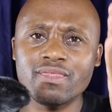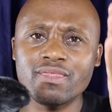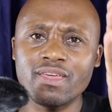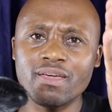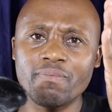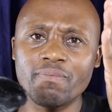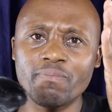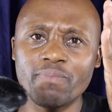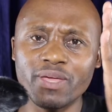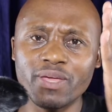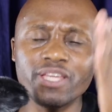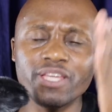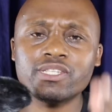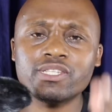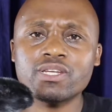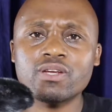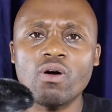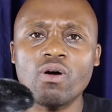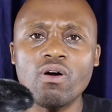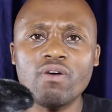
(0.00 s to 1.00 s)
the
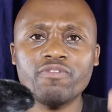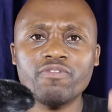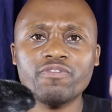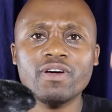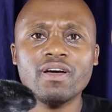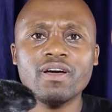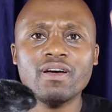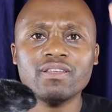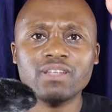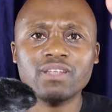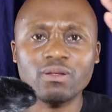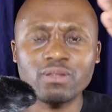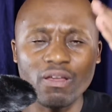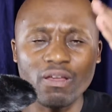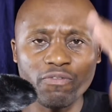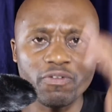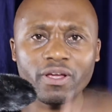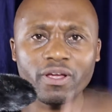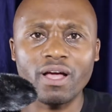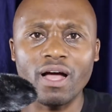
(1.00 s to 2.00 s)
history of South
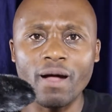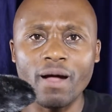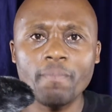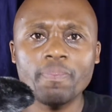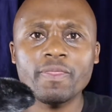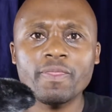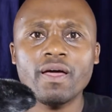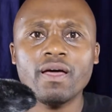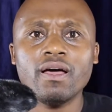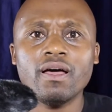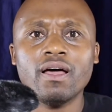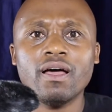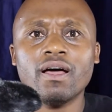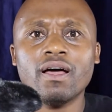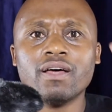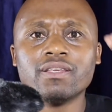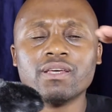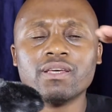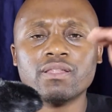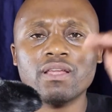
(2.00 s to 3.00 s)
Africa,
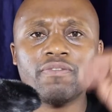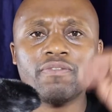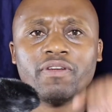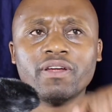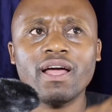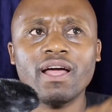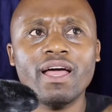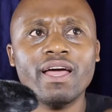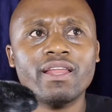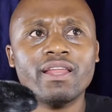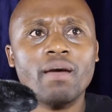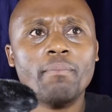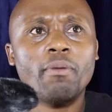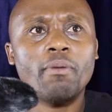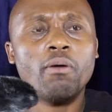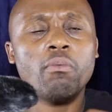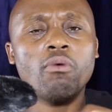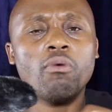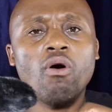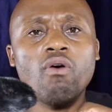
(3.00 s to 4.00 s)
South Africa had
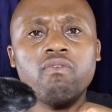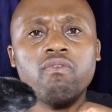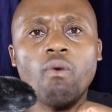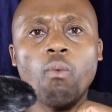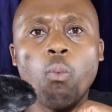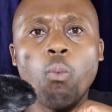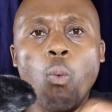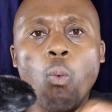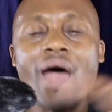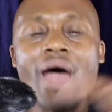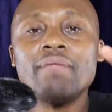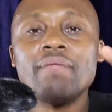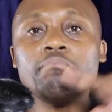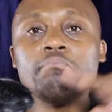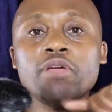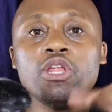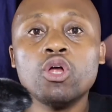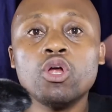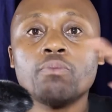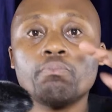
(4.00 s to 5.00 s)
about over 1
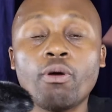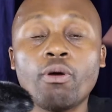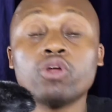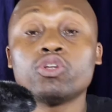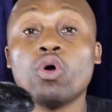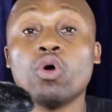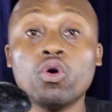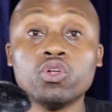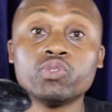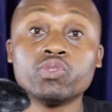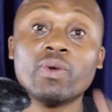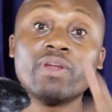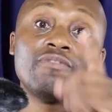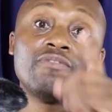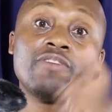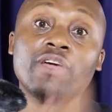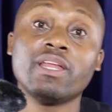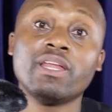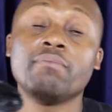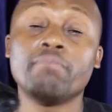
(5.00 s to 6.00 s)
million potholes when
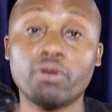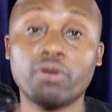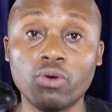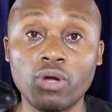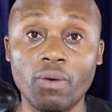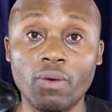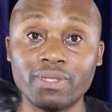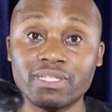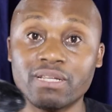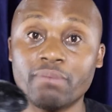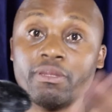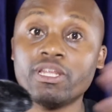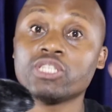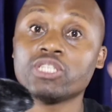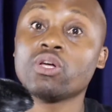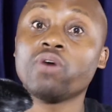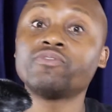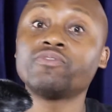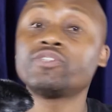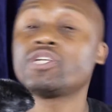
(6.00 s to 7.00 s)
Fikile Mbalula was a minister
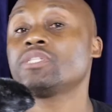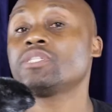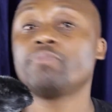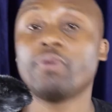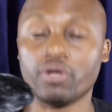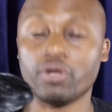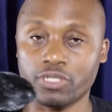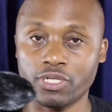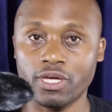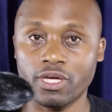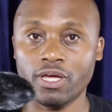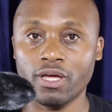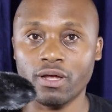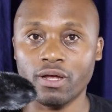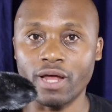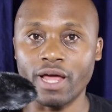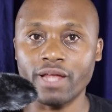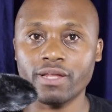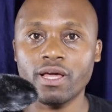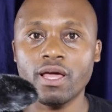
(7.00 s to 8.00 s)
of transport,
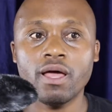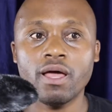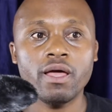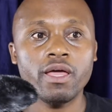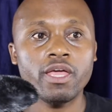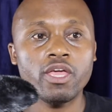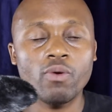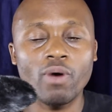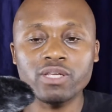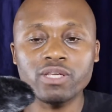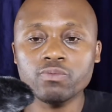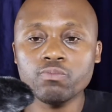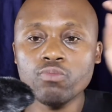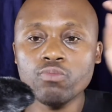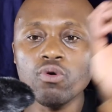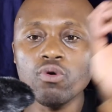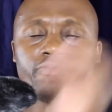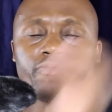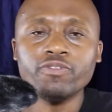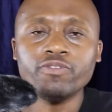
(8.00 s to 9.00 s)
right? He was
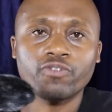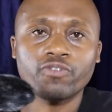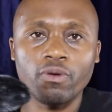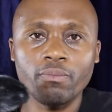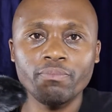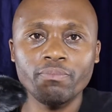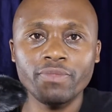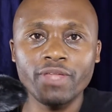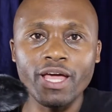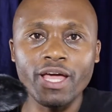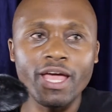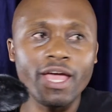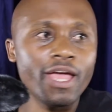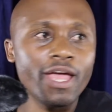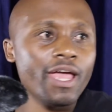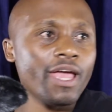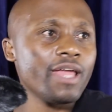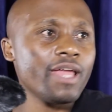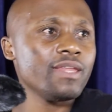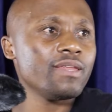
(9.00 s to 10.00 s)
moved from
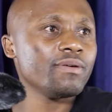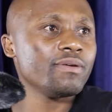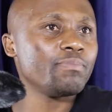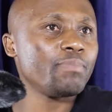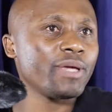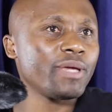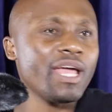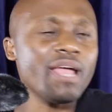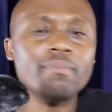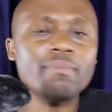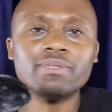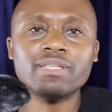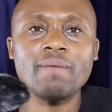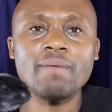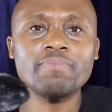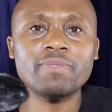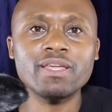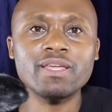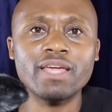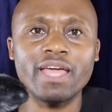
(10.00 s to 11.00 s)
there and it became
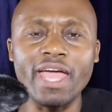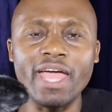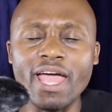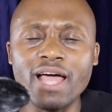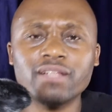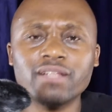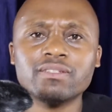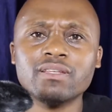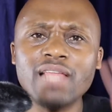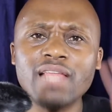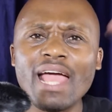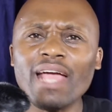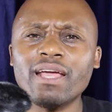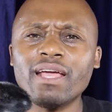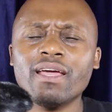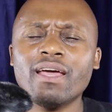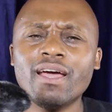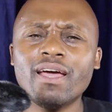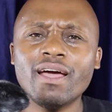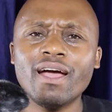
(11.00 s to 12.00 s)
something else. Like,
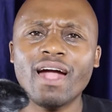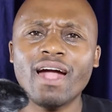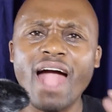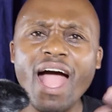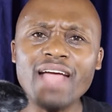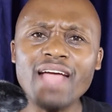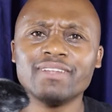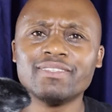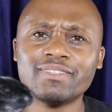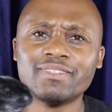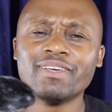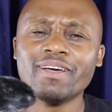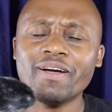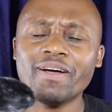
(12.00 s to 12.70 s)
guys,